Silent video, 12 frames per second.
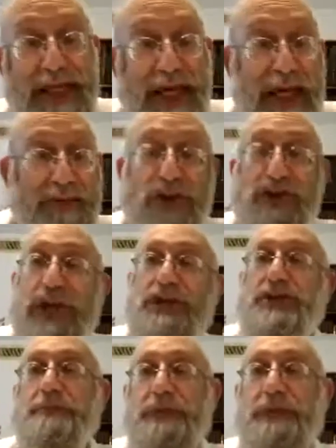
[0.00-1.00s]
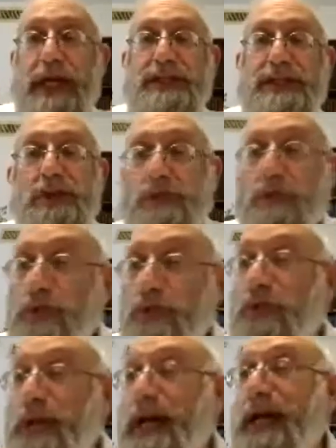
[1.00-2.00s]
And if you change your place, you
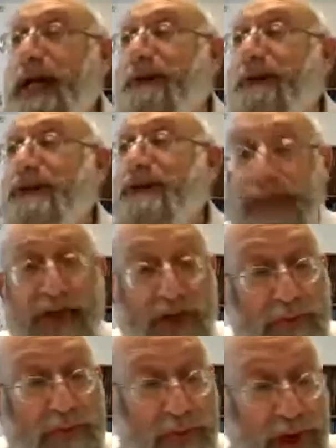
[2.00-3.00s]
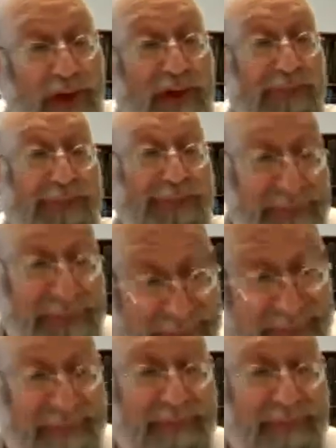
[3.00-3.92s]
do not have to make a new bracha.